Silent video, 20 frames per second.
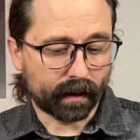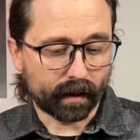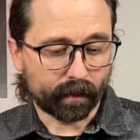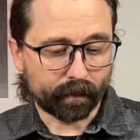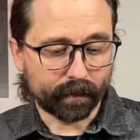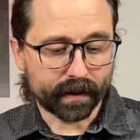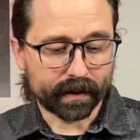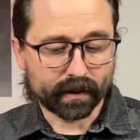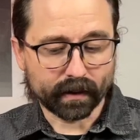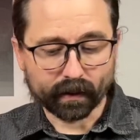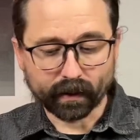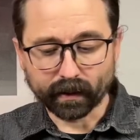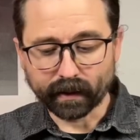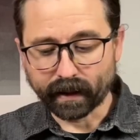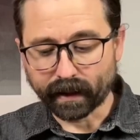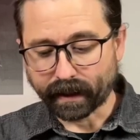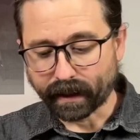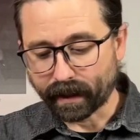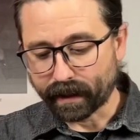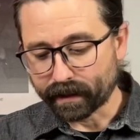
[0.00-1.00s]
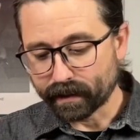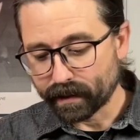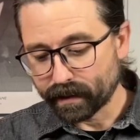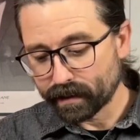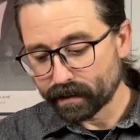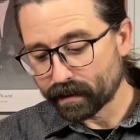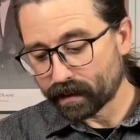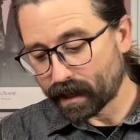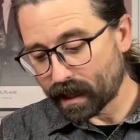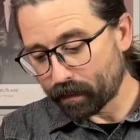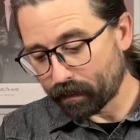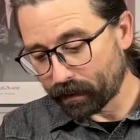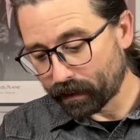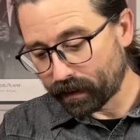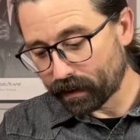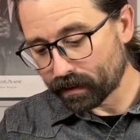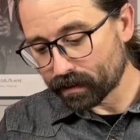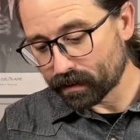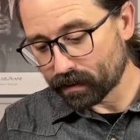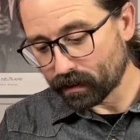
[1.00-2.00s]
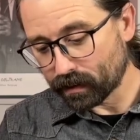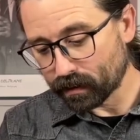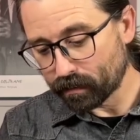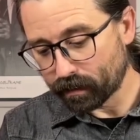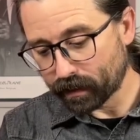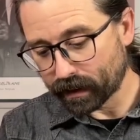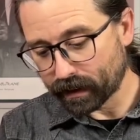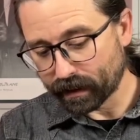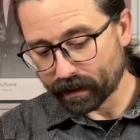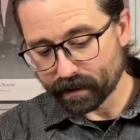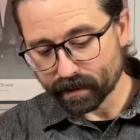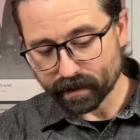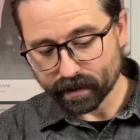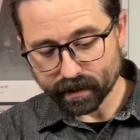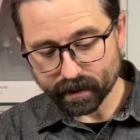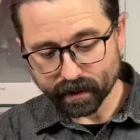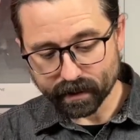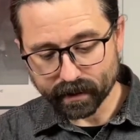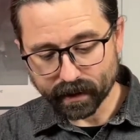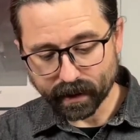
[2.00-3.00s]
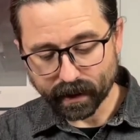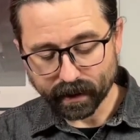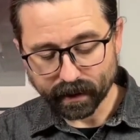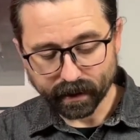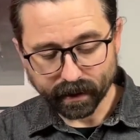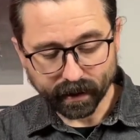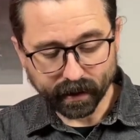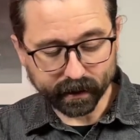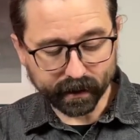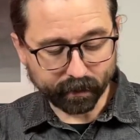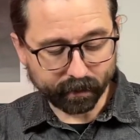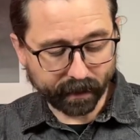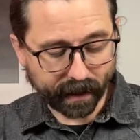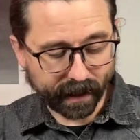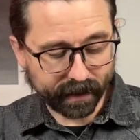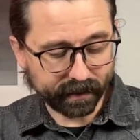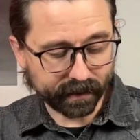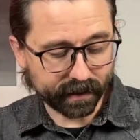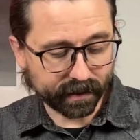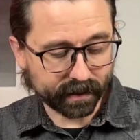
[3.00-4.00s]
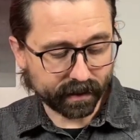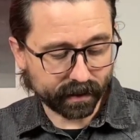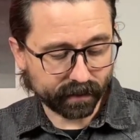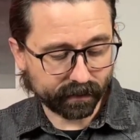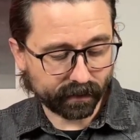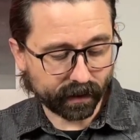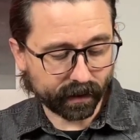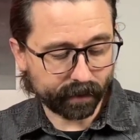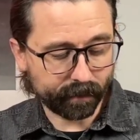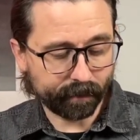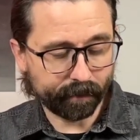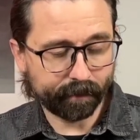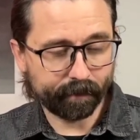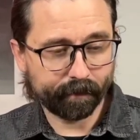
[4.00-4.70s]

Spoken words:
This horn, like I said, is a couple years old, but it's held up nicely so far.